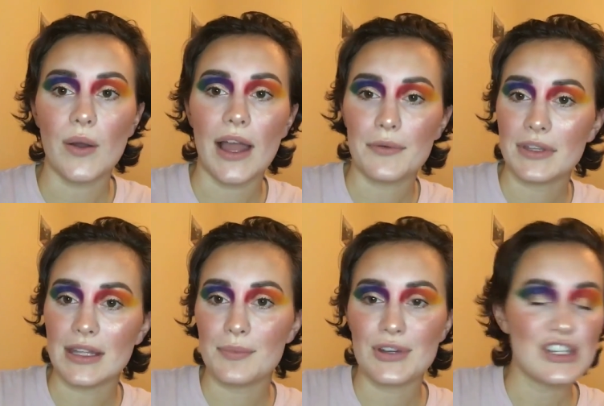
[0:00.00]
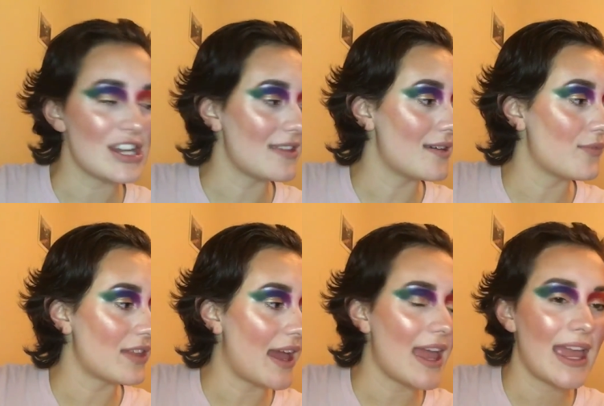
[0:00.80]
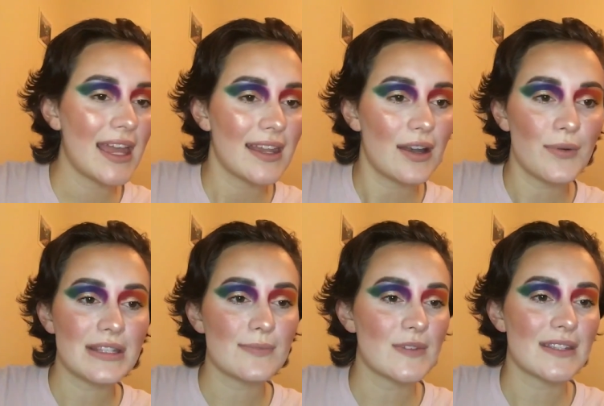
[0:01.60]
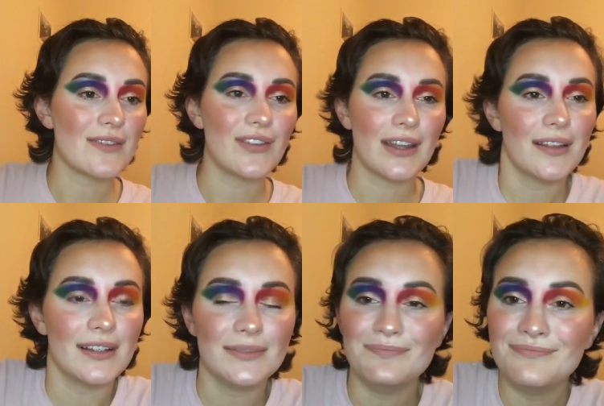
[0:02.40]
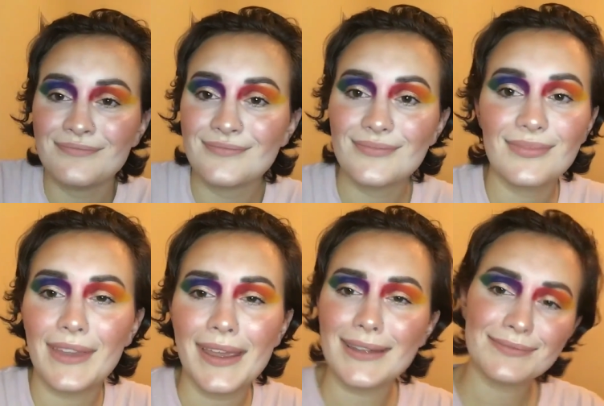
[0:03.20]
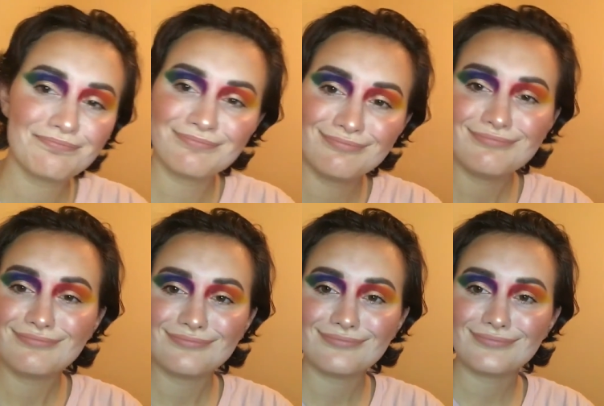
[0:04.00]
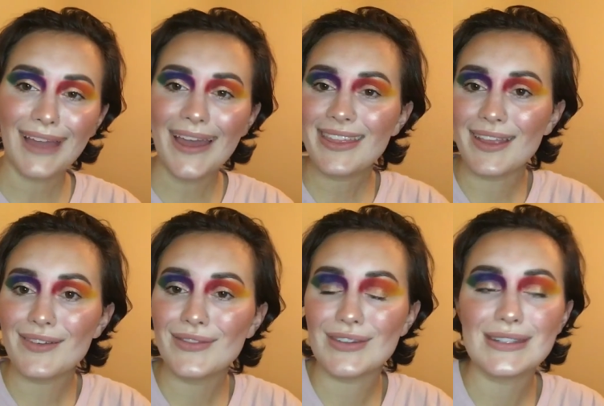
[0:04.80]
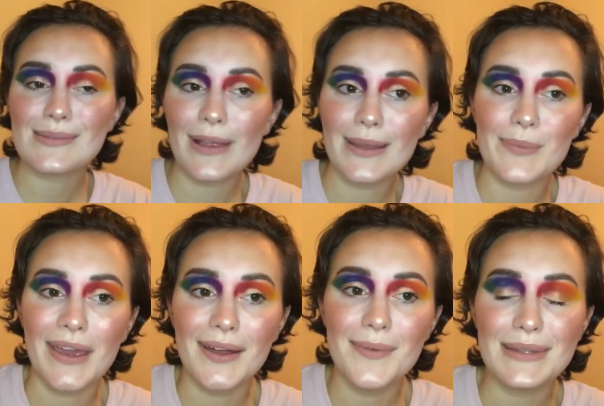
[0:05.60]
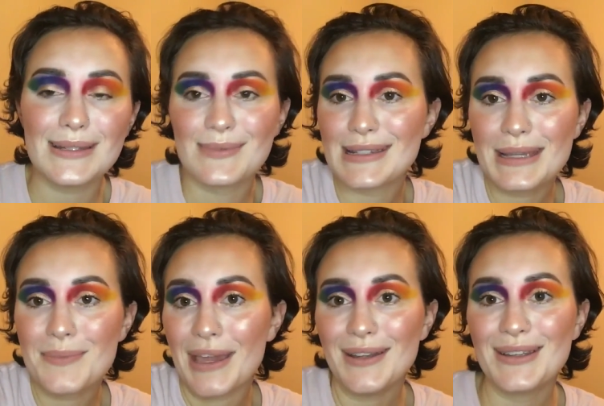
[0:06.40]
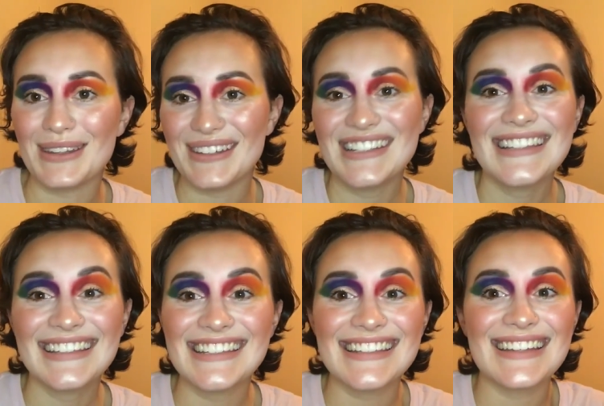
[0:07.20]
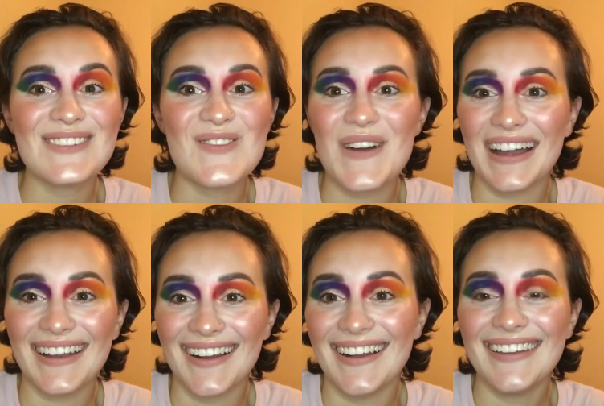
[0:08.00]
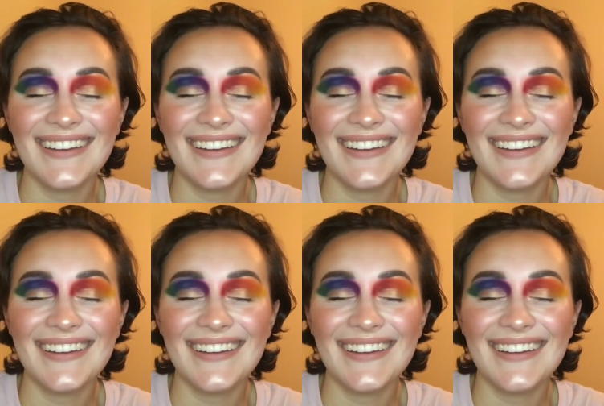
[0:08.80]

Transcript: I really appreciate them for that. And it always smells like vanilla. Like, I love good smelling makeup that smells like baked goods, because like, why not?